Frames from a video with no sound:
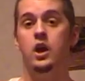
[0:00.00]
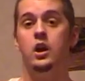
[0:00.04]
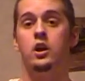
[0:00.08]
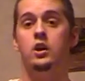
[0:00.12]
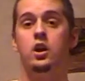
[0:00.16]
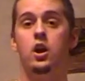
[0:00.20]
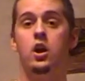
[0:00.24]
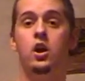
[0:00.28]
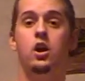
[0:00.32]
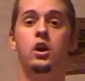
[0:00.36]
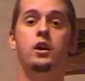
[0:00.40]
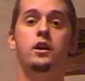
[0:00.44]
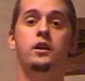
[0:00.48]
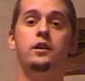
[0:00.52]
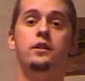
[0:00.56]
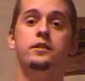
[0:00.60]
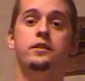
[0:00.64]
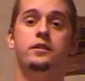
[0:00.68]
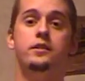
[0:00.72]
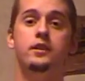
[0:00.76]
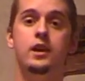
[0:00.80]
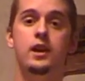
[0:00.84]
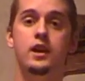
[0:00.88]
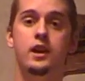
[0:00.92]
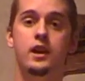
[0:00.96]

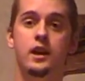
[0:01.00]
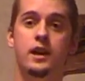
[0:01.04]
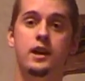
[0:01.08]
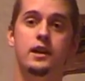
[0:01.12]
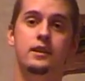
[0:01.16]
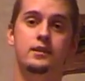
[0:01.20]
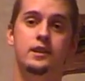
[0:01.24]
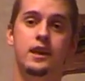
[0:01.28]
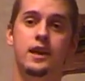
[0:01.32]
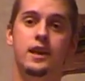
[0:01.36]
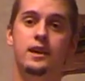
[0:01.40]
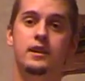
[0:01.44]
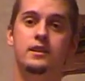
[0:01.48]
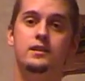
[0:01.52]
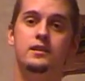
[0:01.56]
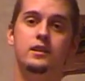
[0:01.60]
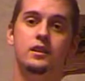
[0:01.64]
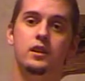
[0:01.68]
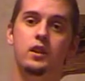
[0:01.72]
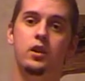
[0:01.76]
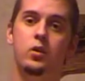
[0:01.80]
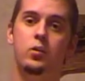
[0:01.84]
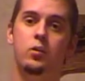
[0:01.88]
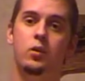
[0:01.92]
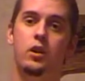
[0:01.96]
Cons: it takes a
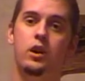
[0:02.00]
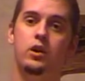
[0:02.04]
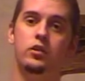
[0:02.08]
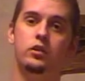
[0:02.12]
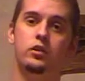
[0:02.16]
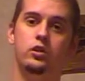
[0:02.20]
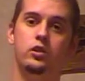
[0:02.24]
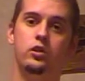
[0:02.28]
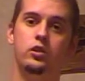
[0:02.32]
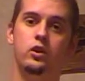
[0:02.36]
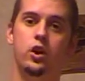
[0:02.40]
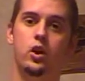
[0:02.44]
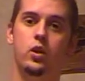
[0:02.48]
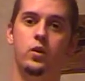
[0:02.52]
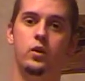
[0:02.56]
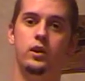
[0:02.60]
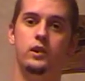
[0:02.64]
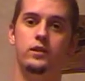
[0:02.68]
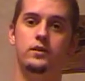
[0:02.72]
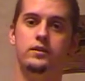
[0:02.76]
little while to load.